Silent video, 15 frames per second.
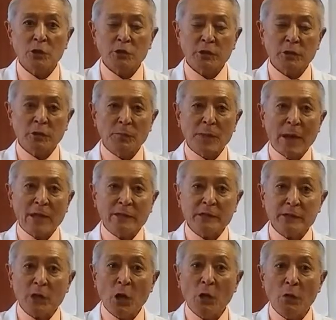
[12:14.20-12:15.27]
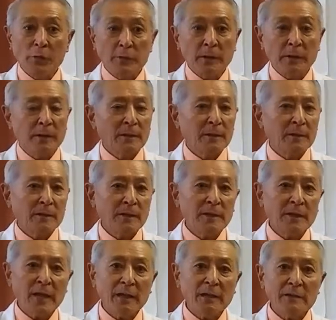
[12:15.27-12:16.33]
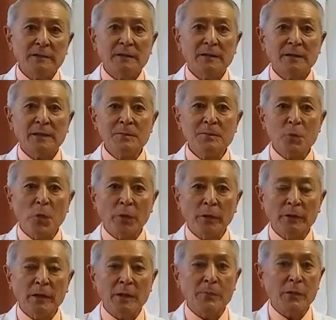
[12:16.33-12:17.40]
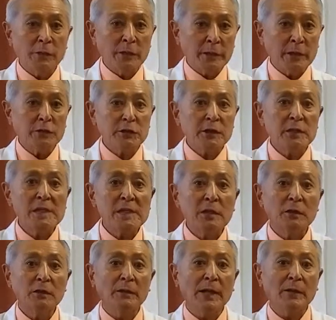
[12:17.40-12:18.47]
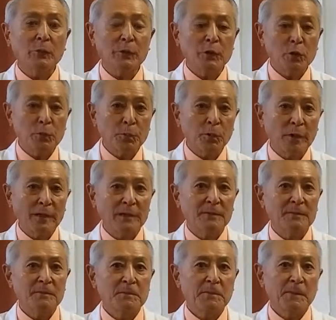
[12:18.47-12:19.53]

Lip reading: using your body's own innate, inborn ability to heal and recuperate.